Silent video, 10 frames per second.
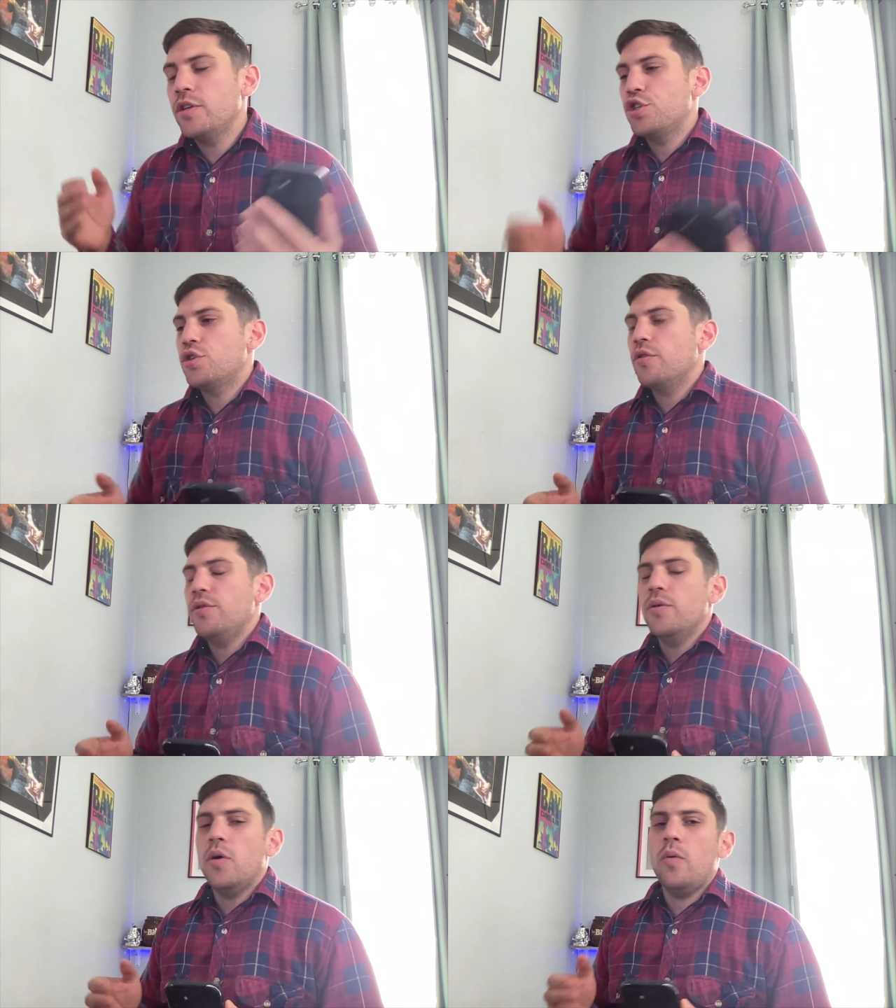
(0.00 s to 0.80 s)
to show
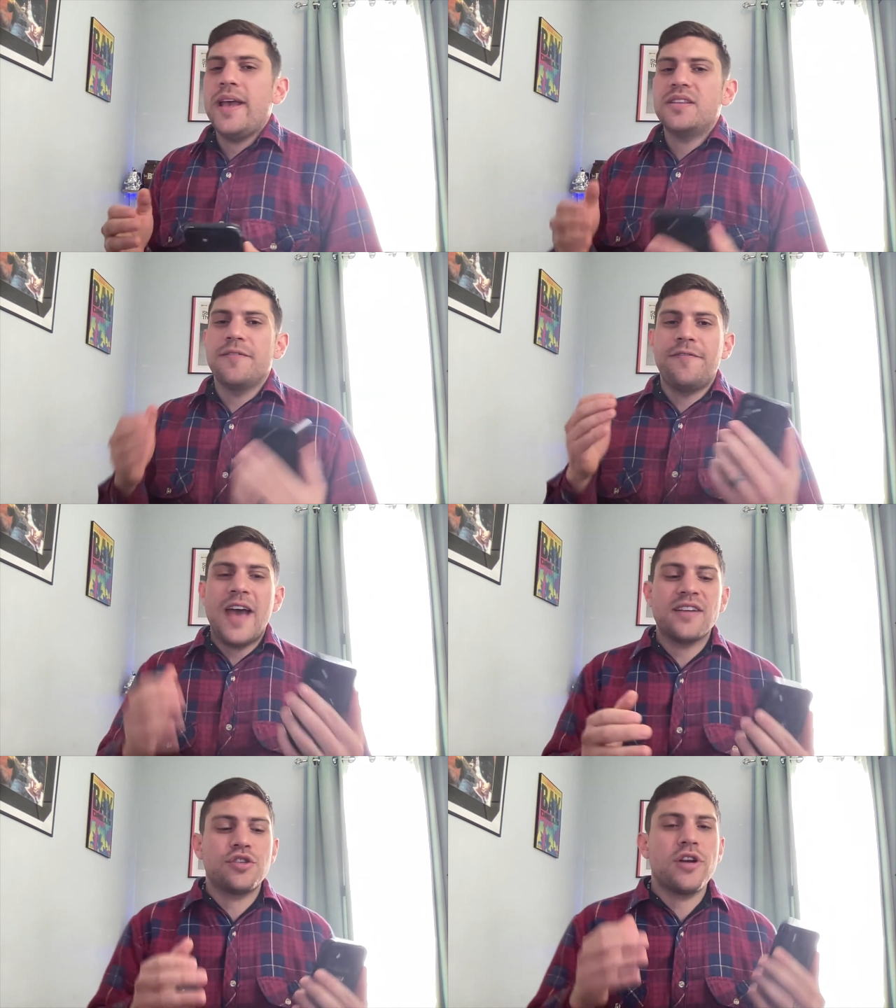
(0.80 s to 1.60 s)
you a way to
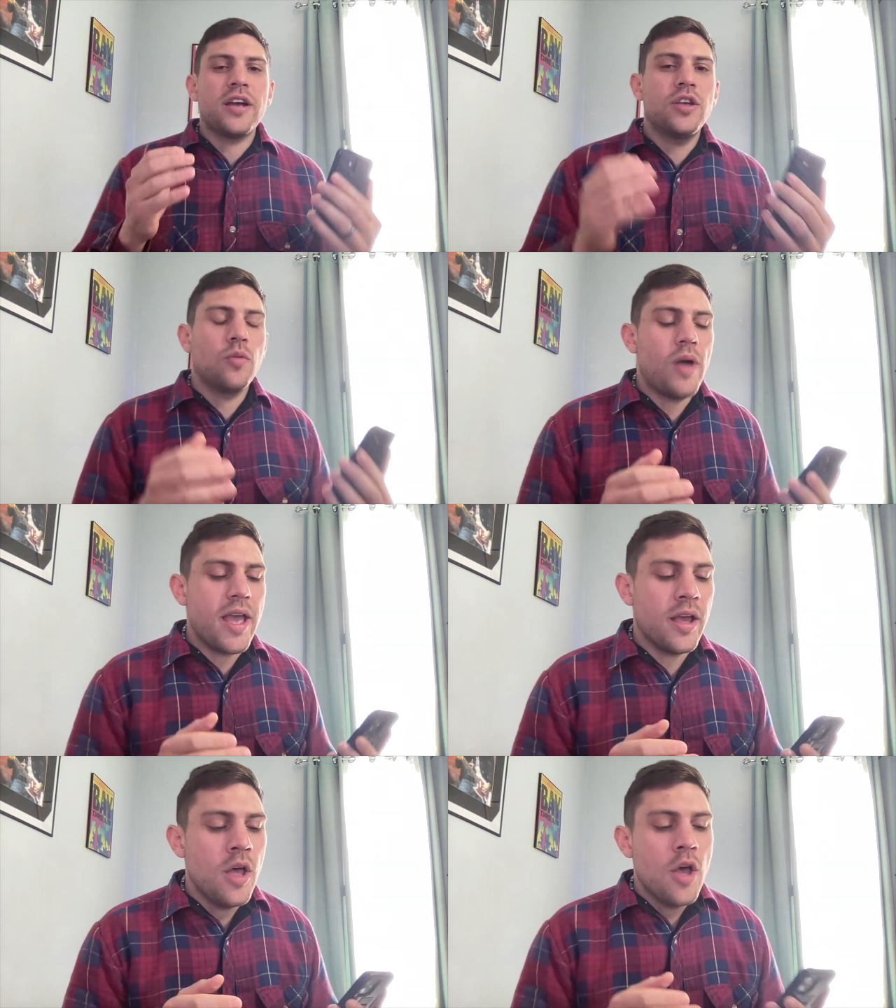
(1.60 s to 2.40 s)
fast track your way